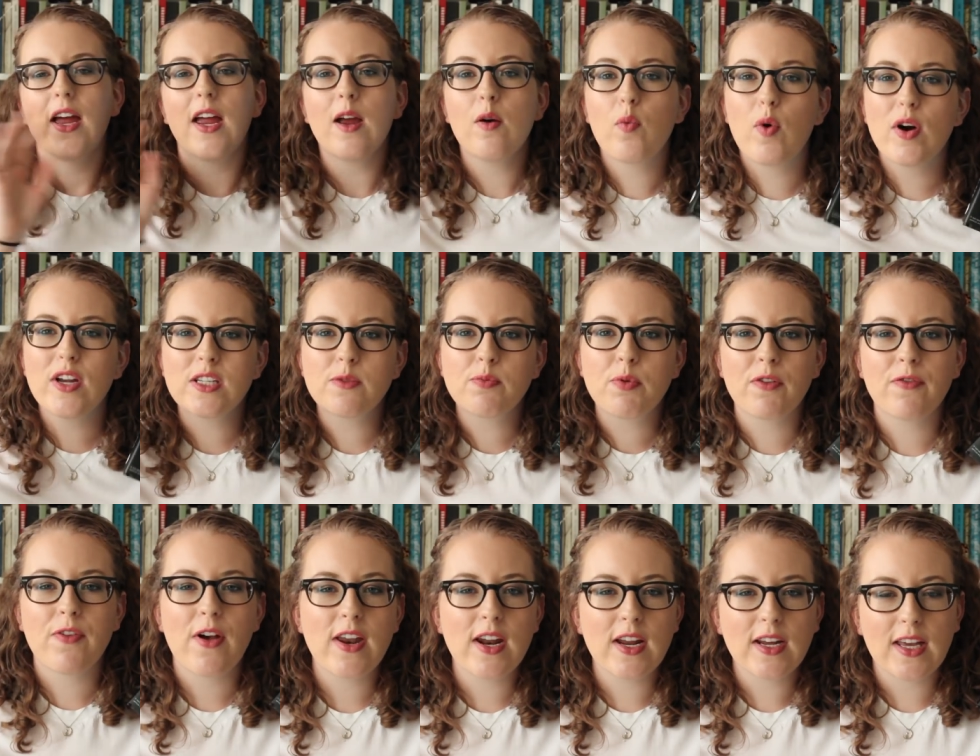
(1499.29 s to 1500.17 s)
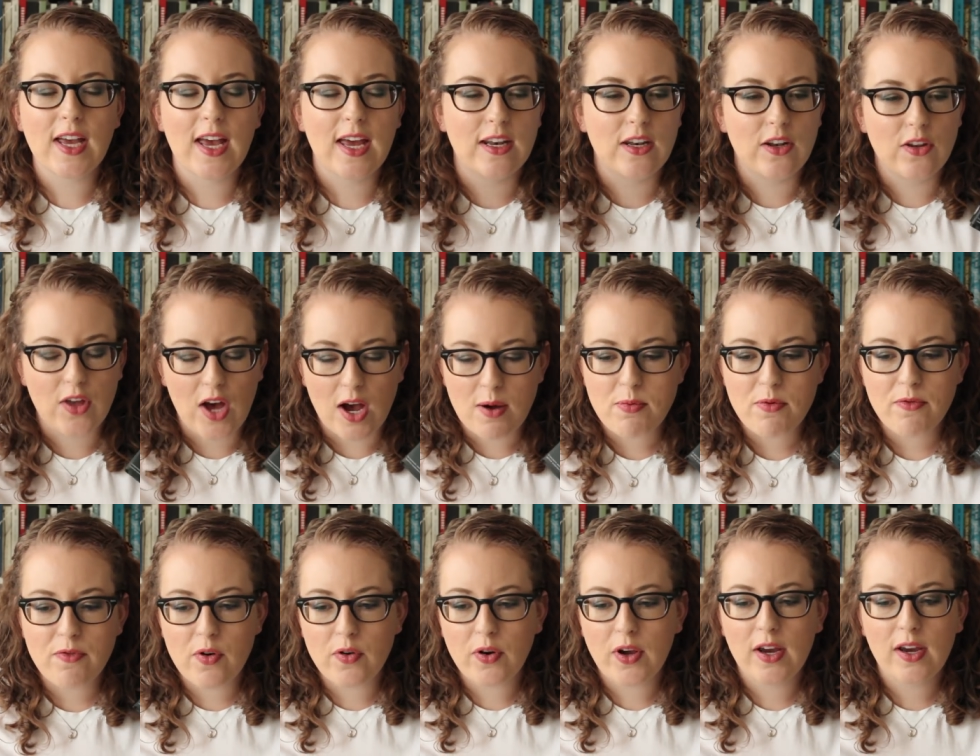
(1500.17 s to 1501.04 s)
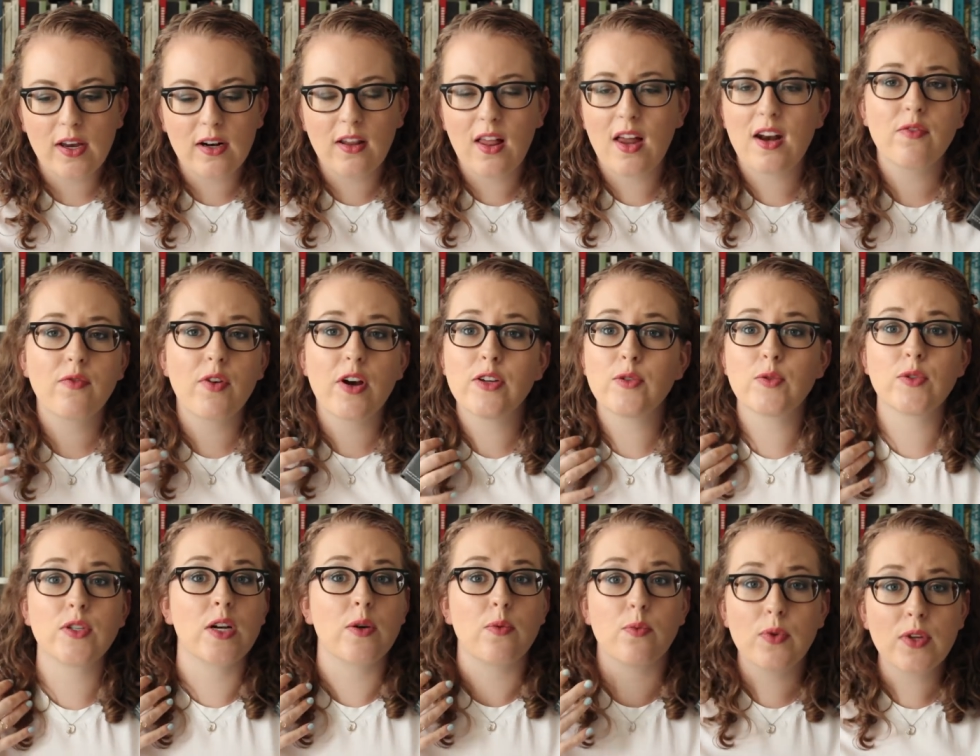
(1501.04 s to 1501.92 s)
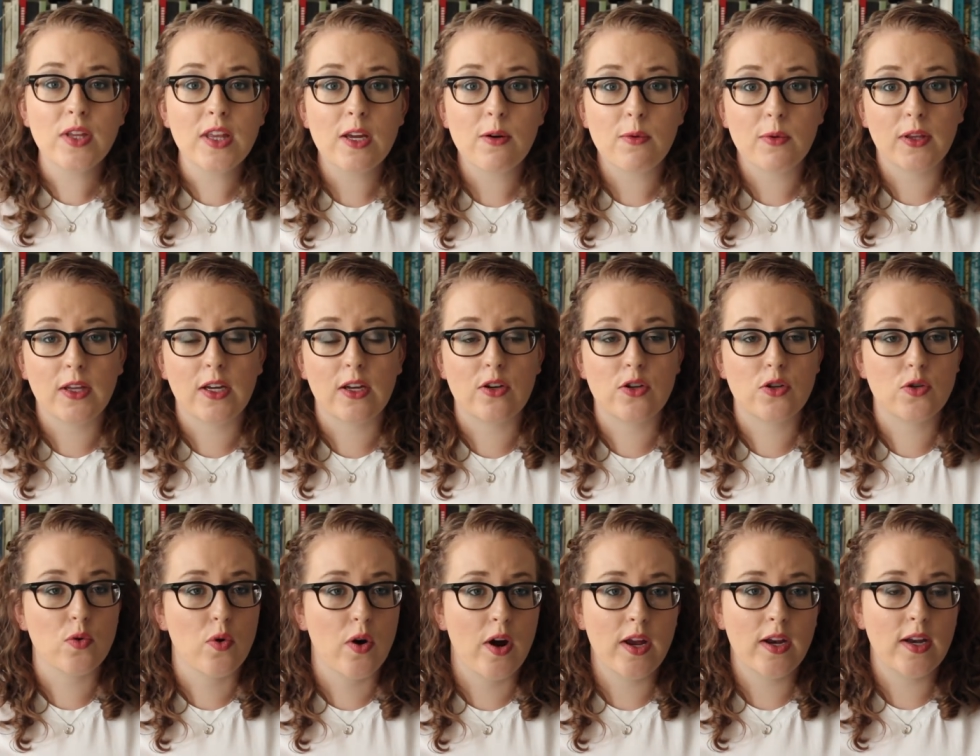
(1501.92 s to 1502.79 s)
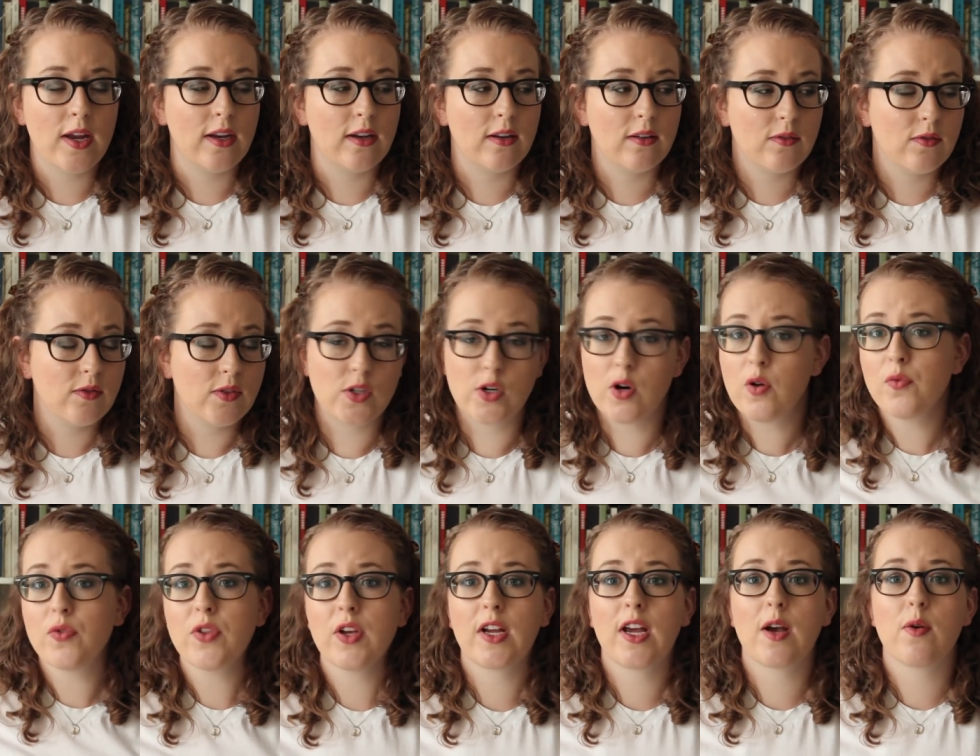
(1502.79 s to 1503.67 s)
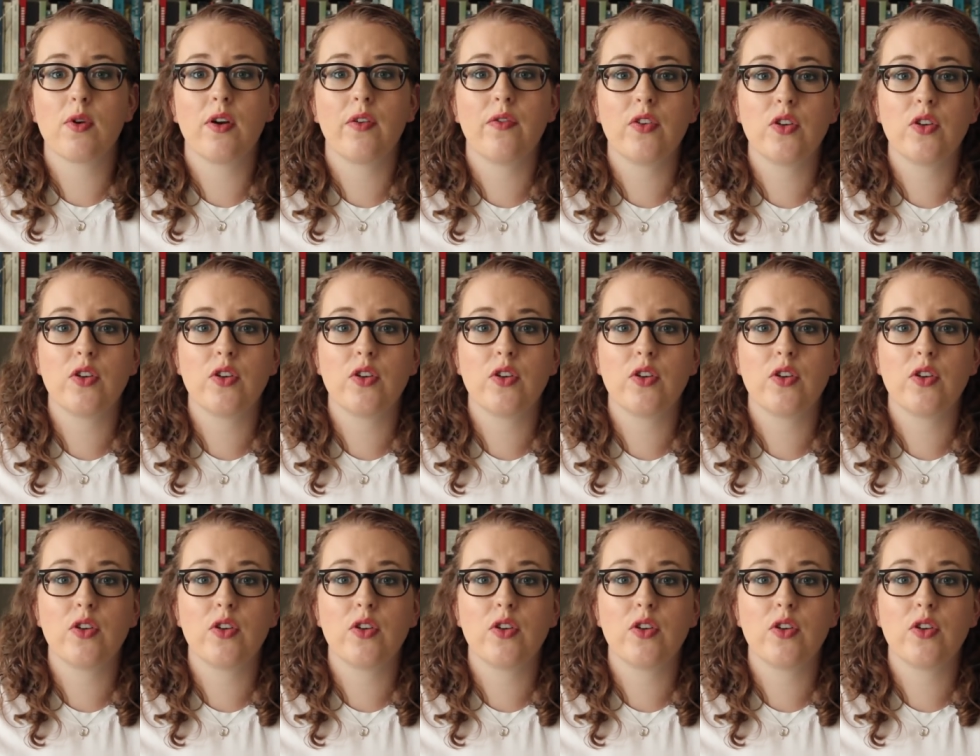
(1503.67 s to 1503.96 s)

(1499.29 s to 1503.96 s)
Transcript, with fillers: It was prophetic and thought-provoking in a lot of ways, which I really, really enjoyed, and don't think I would have